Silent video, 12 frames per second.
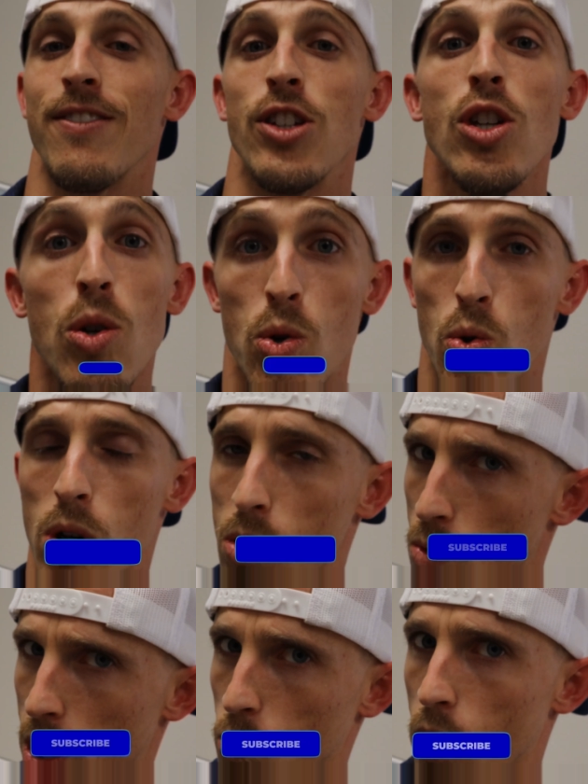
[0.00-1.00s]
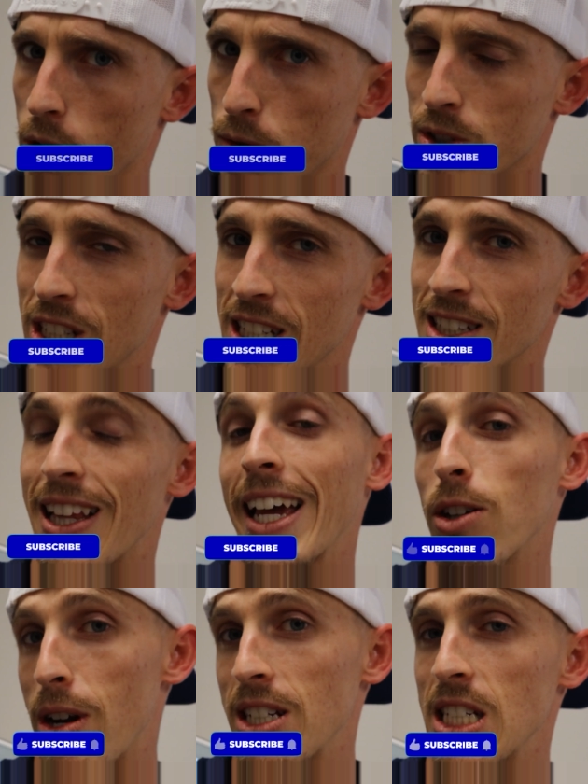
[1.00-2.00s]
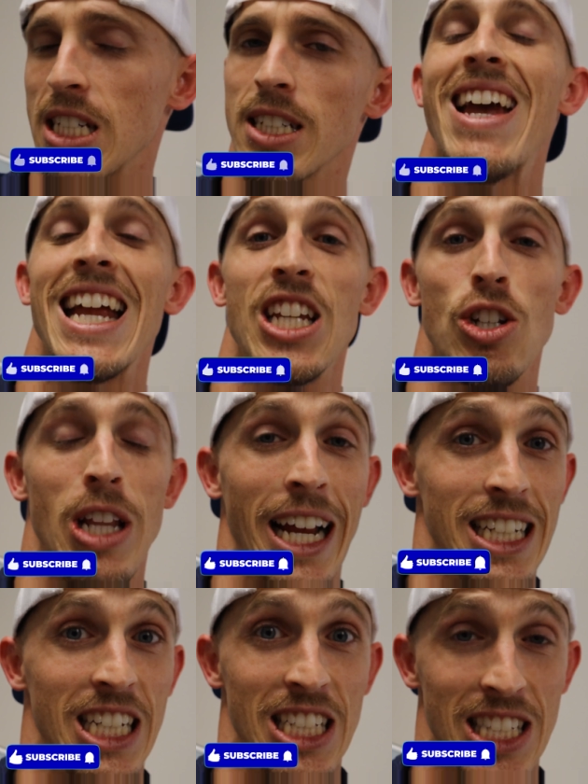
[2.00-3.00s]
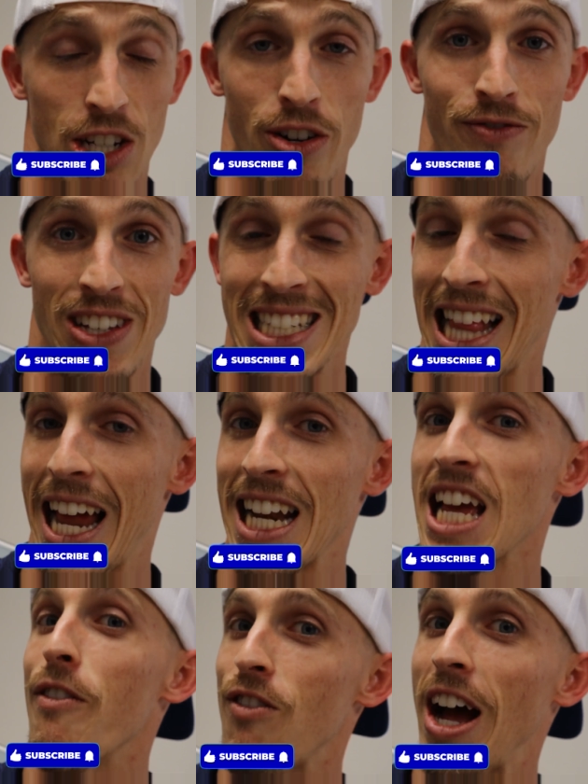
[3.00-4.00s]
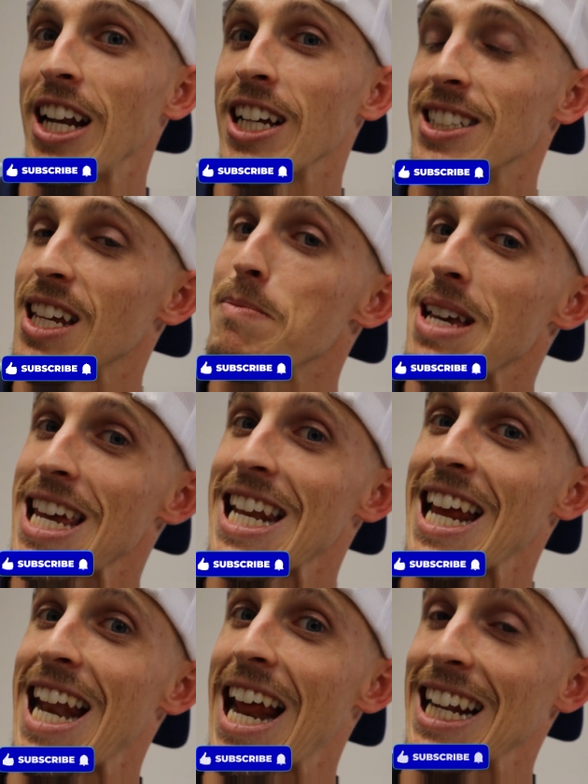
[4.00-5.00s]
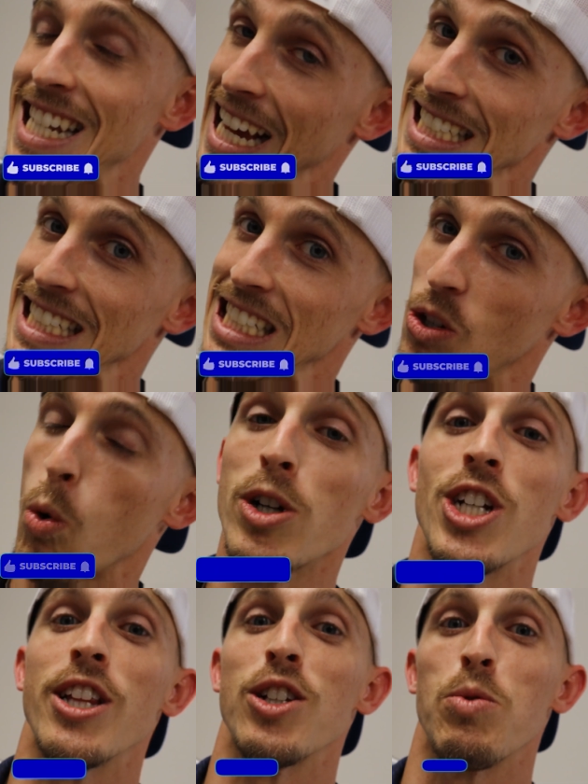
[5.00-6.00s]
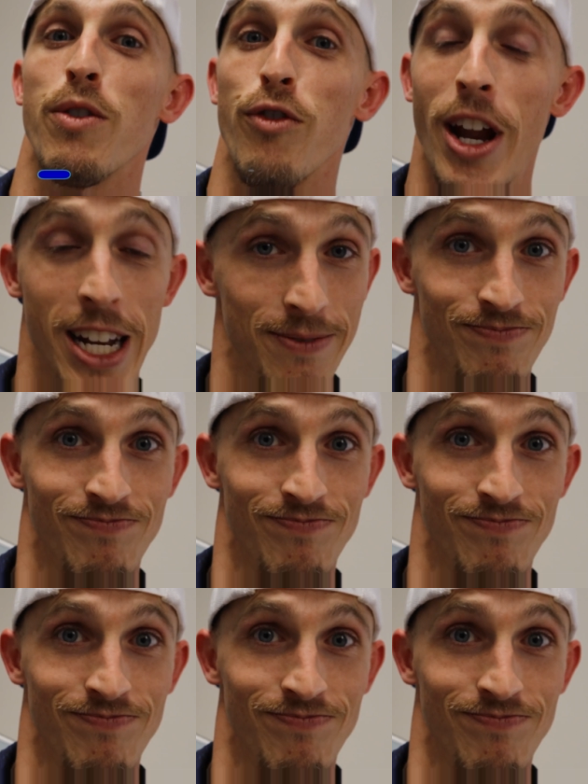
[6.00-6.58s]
If you want wonderful teeth like Gracie and you'd like to consider Invisalign, come find us in McKinney and Anna, Texas, or share this with your friend.